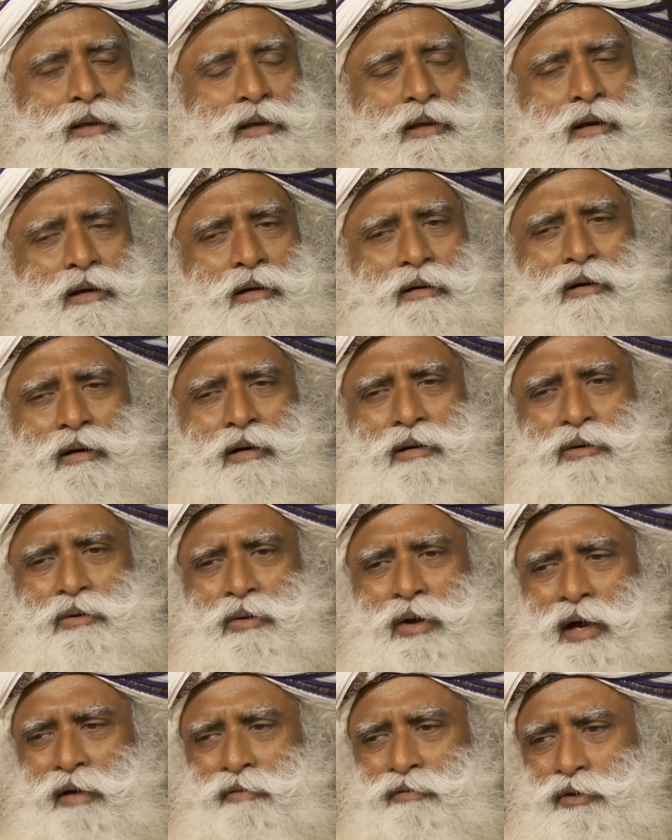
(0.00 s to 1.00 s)
All you
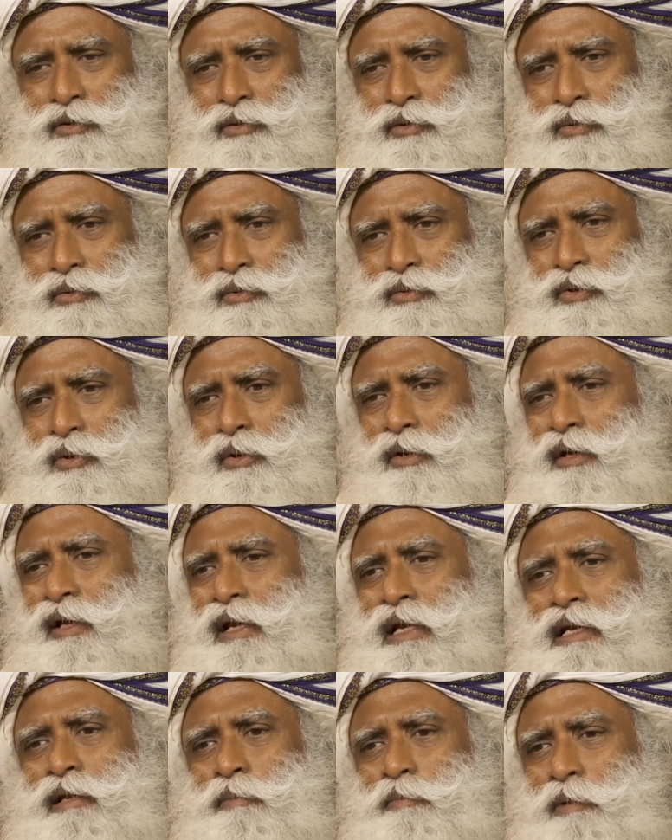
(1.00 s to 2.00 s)
have to do, your
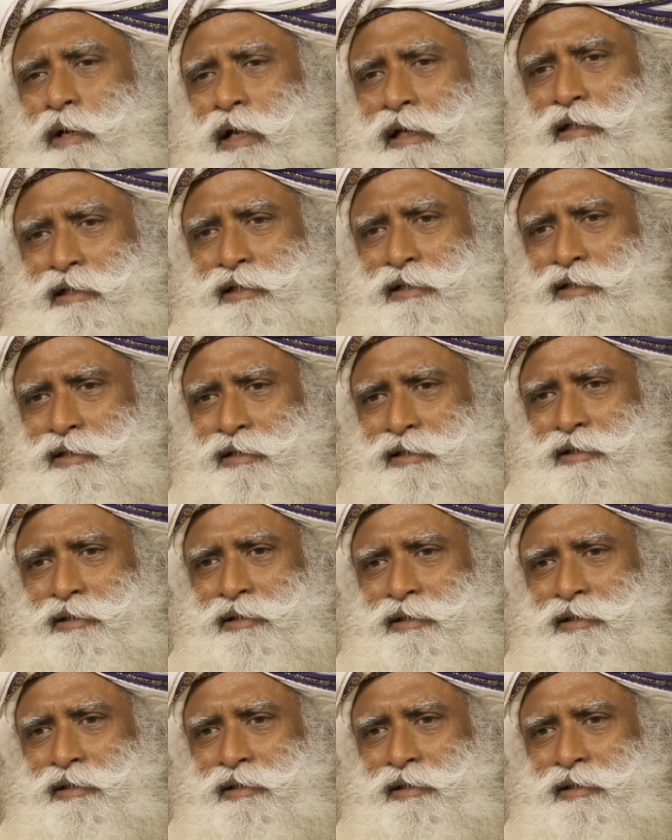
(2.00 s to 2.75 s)
daily practice,